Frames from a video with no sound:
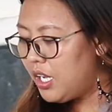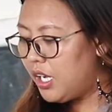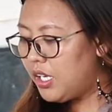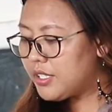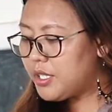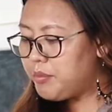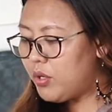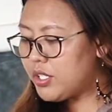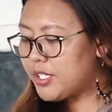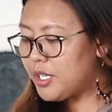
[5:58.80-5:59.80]
The
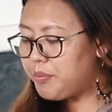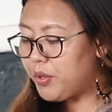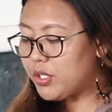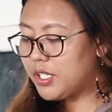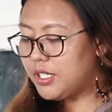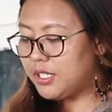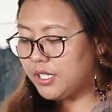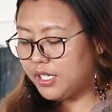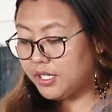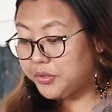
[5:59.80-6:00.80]
most important
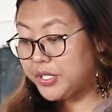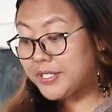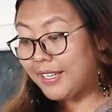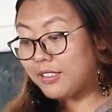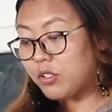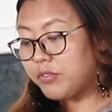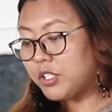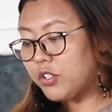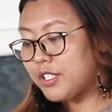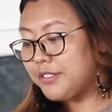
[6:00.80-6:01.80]
result of the
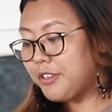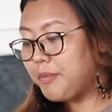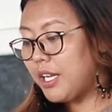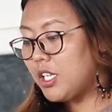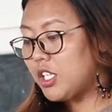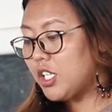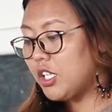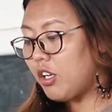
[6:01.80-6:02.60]
transformation